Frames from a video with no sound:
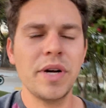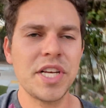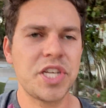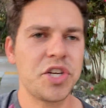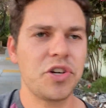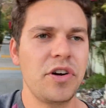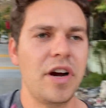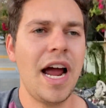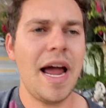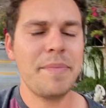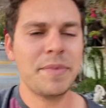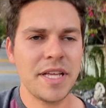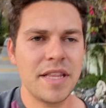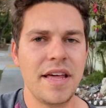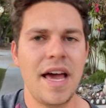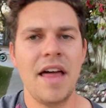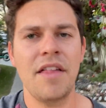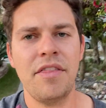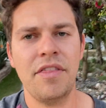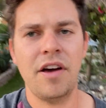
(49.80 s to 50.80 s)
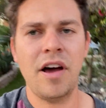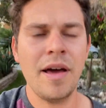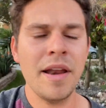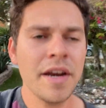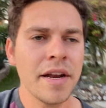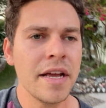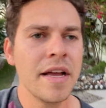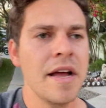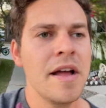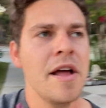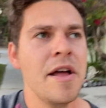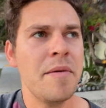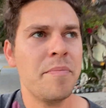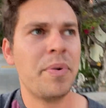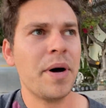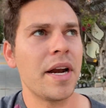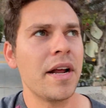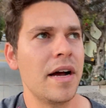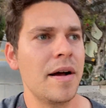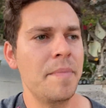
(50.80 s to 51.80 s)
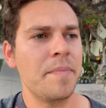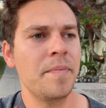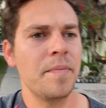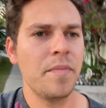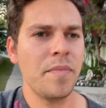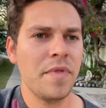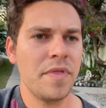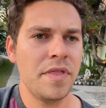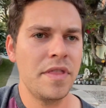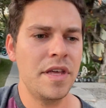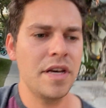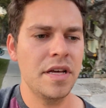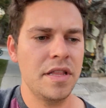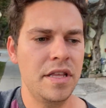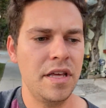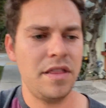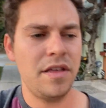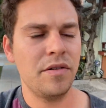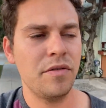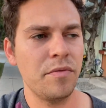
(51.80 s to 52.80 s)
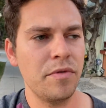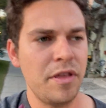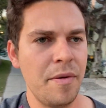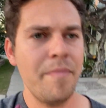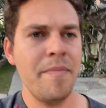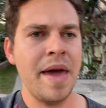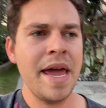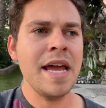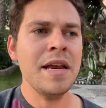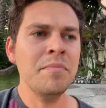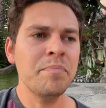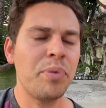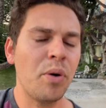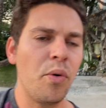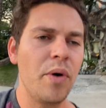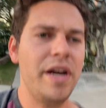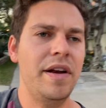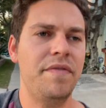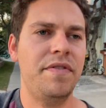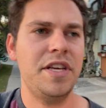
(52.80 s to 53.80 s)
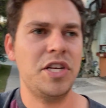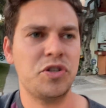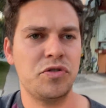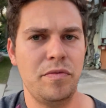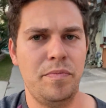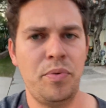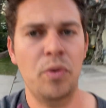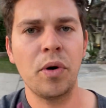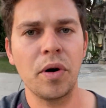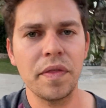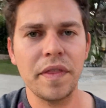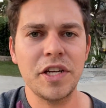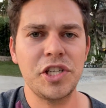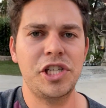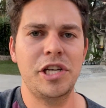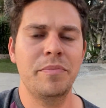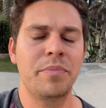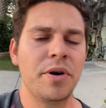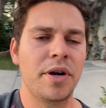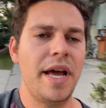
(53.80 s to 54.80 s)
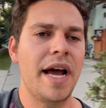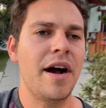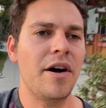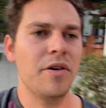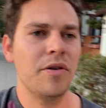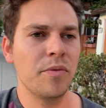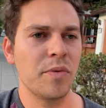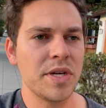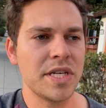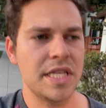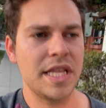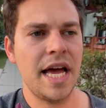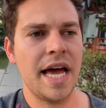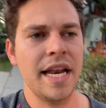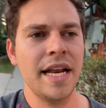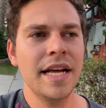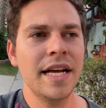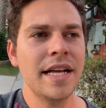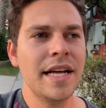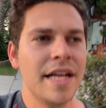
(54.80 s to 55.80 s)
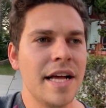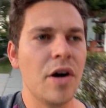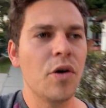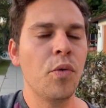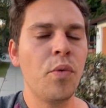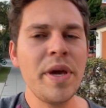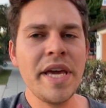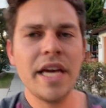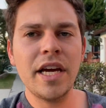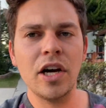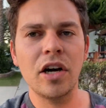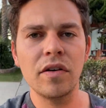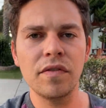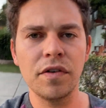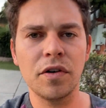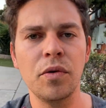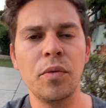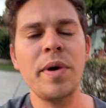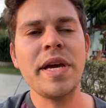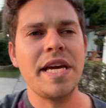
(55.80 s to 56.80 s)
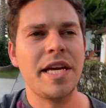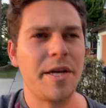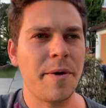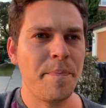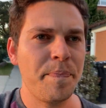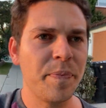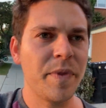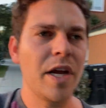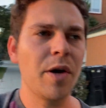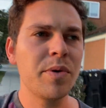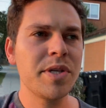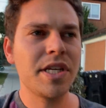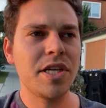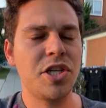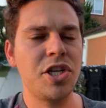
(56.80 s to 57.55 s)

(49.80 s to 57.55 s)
ascribe to that thought. But the main point of this report that she put out was that week over week, there was a